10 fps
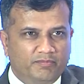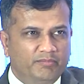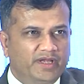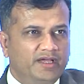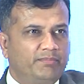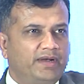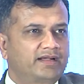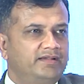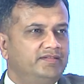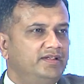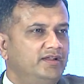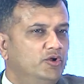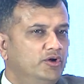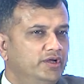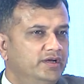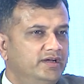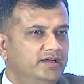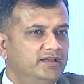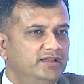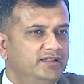being a practicing lawyer
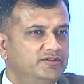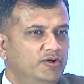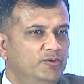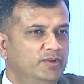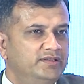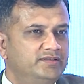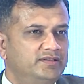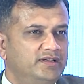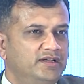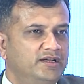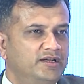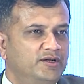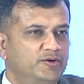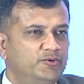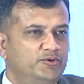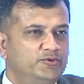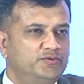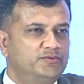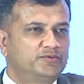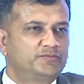is always good to
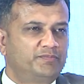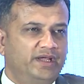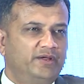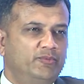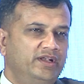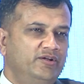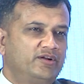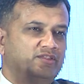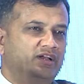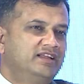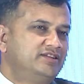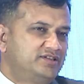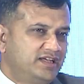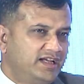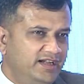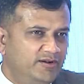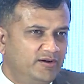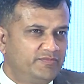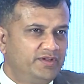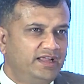speak when you're on the other side
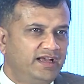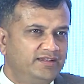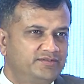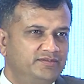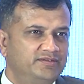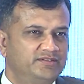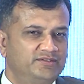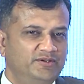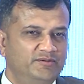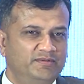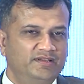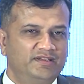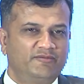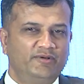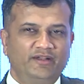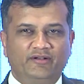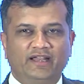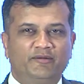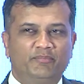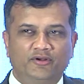of the dais. So these are very
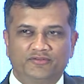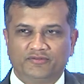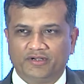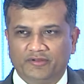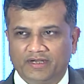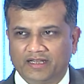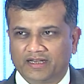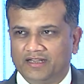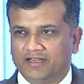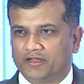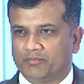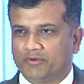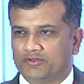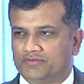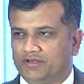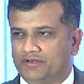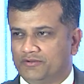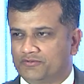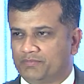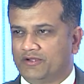rare opportunity where I get an opportunity
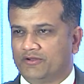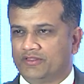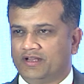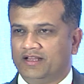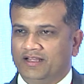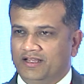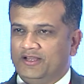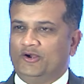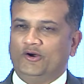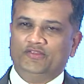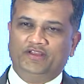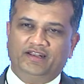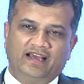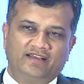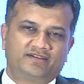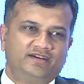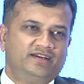to speak on the dais.